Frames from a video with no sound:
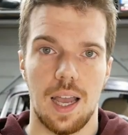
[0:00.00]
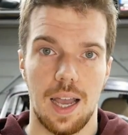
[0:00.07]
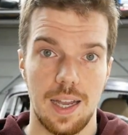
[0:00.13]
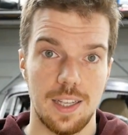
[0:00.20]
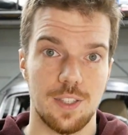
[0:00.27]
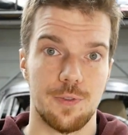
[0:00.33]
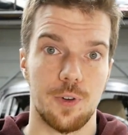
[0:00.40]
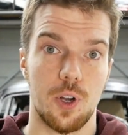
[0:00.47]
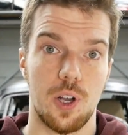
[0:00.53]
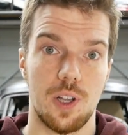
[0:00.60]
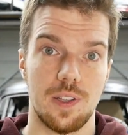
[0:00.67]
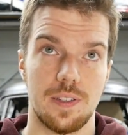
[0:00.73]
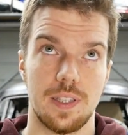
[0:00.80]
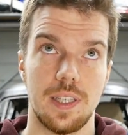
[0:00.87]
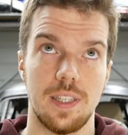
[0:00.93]
As for
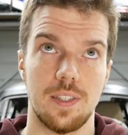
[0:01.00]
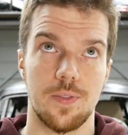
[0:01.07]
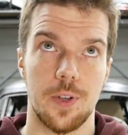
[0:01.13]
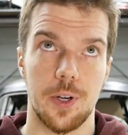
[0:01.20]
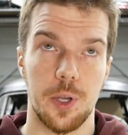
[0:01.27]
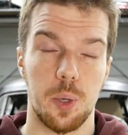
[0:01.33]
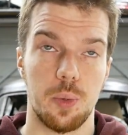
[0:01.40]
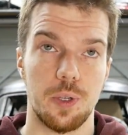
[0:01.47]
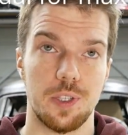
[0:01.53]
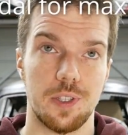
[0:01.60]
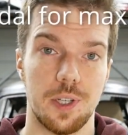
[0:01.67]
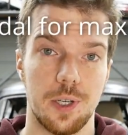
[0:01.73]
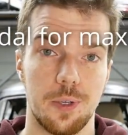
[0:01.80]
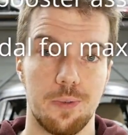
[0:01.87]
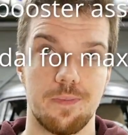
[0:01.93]
all these variables
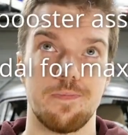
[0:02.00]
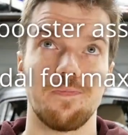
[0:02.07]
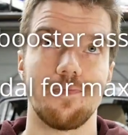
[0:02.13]
though,